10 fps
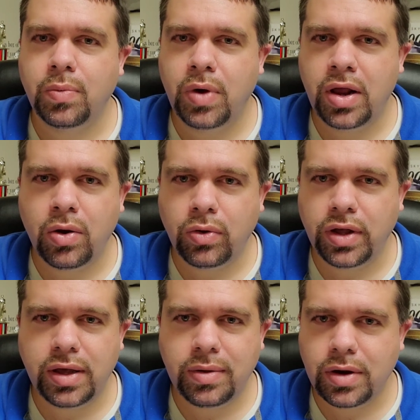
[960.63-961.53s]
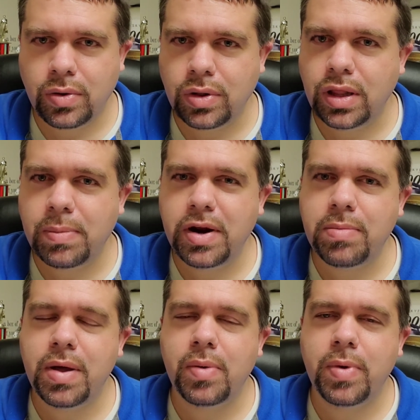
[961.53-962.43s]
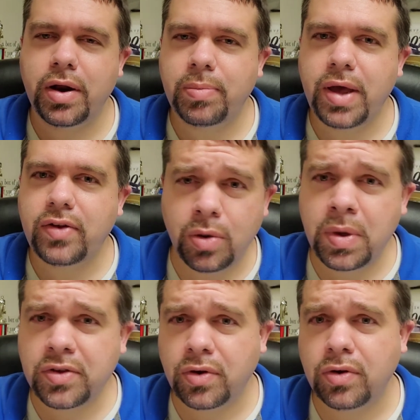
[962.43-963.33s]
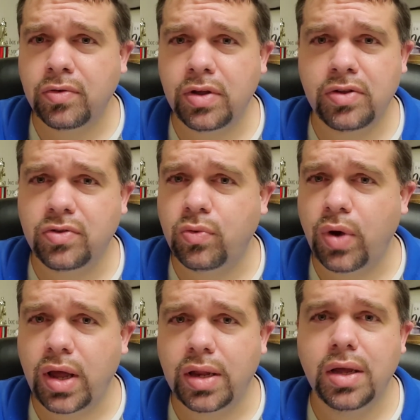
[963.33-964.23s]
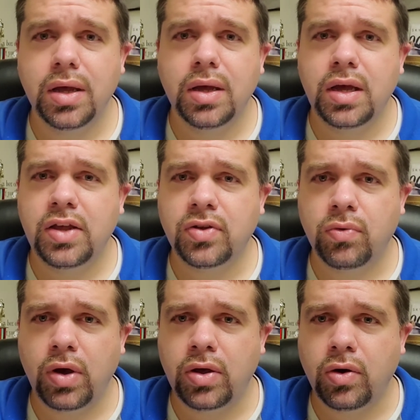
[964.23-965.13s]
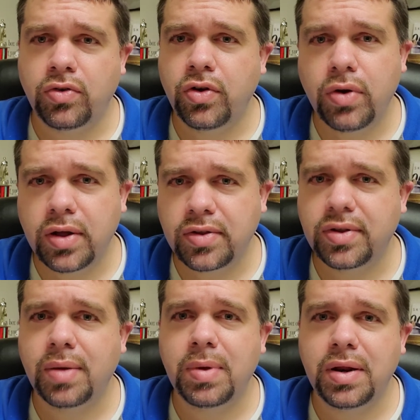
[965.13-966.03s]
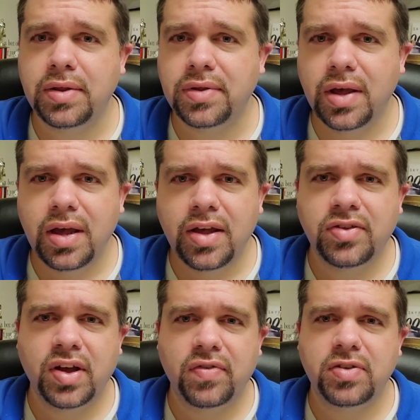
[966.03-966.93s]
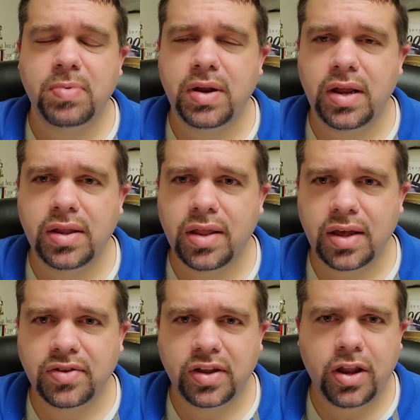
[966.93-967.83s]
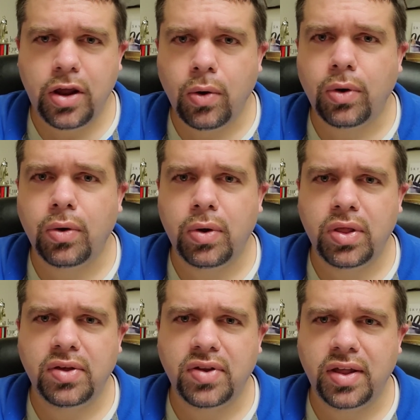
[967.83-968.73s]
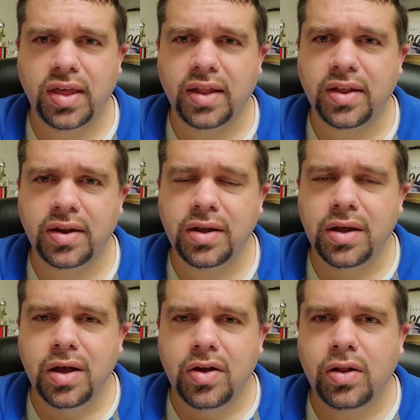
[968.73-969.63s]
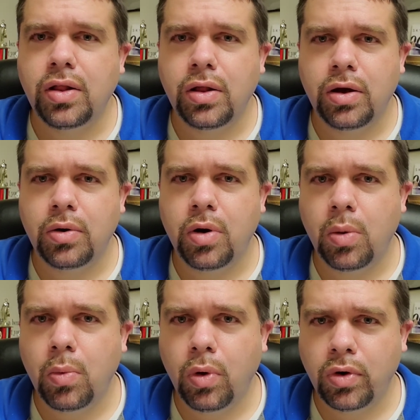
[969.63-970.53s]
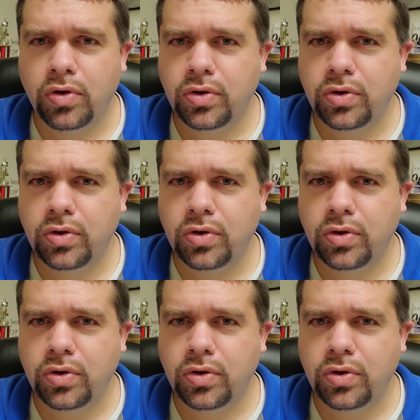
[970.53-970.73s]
in only, a limited amount of pages. His art is great. He's a great cartoonist. I mean, his stuff has been in things like The New Yorker and things like that clearly are more